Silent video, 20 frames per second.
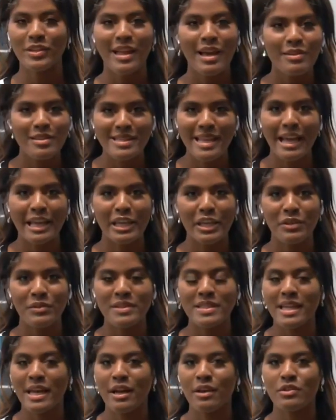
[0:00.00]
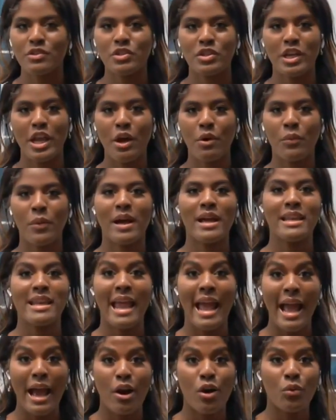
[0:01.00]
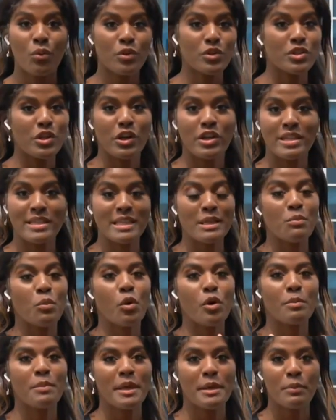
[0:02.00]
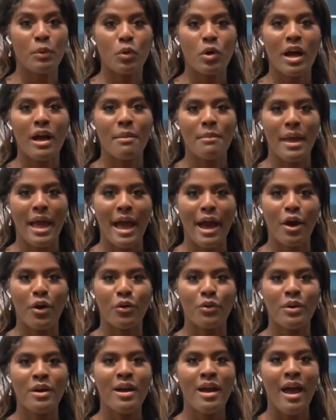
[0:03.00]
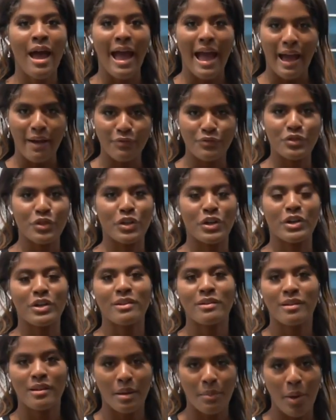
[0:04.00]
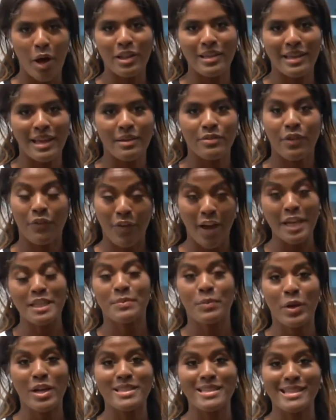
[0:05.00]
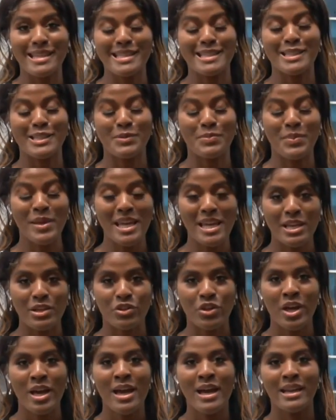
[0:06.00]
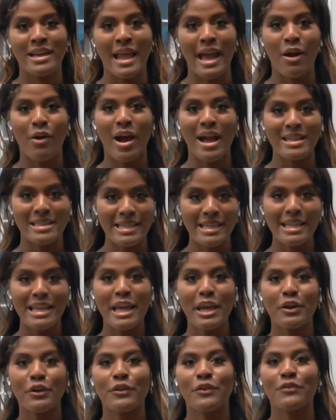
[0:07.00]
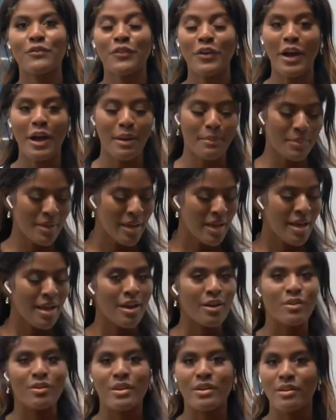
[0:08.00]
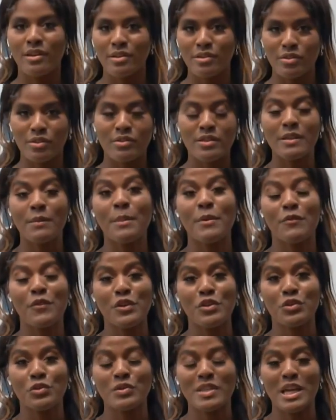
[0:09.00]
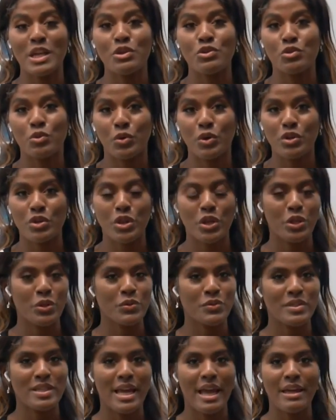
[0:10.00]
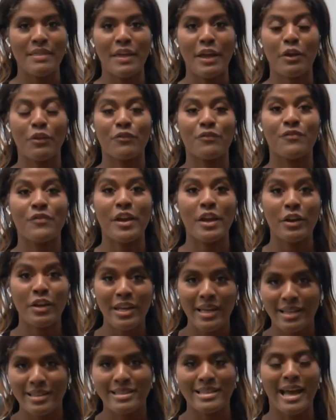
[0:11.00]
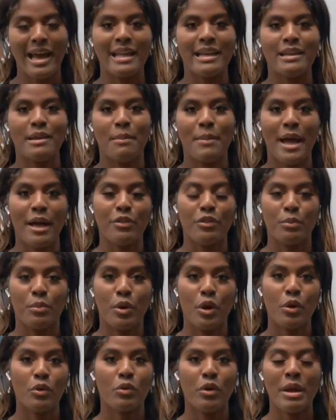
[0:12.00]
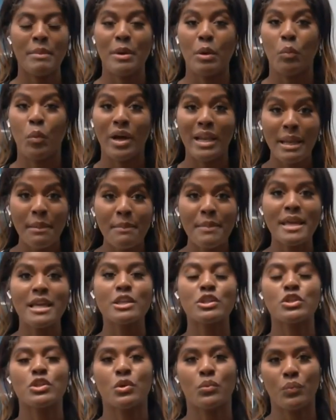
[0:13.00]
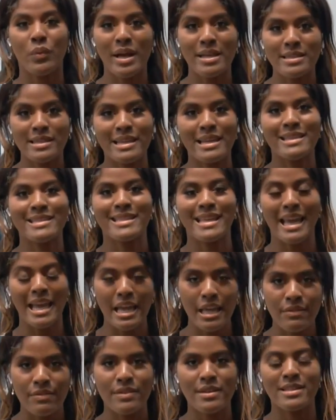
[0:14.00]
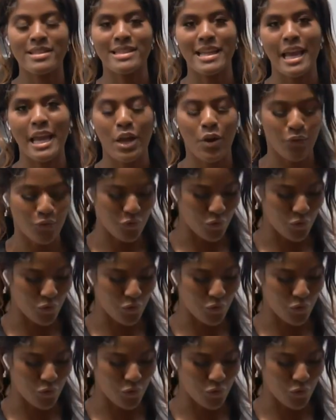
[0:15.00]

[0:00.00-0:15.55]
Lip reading: outside Q-Cells. You know what? Now we're starting to see more people come out after Kamala, the vice president's speech. Now, I did hear from some officials in Georgia who say they are very excited about the program and what it means to residents in the state of